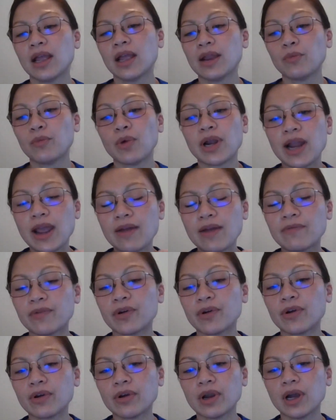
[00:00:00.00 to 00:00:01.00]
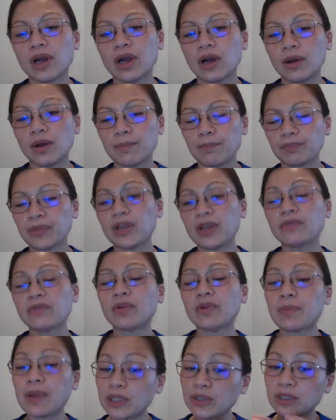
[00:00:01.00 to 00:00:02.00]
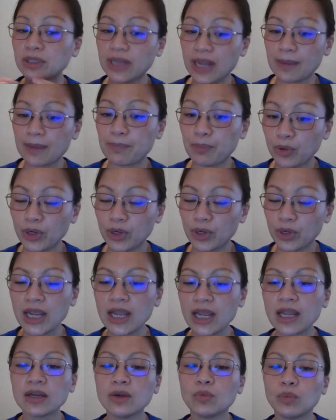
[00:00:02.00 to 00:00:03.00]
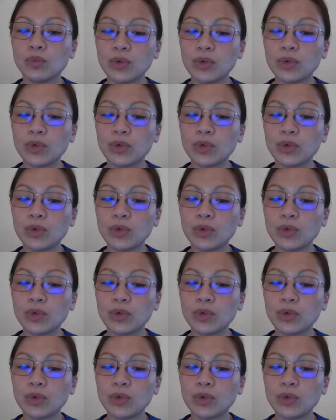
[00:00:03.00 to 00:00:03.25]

And whatever information they put in,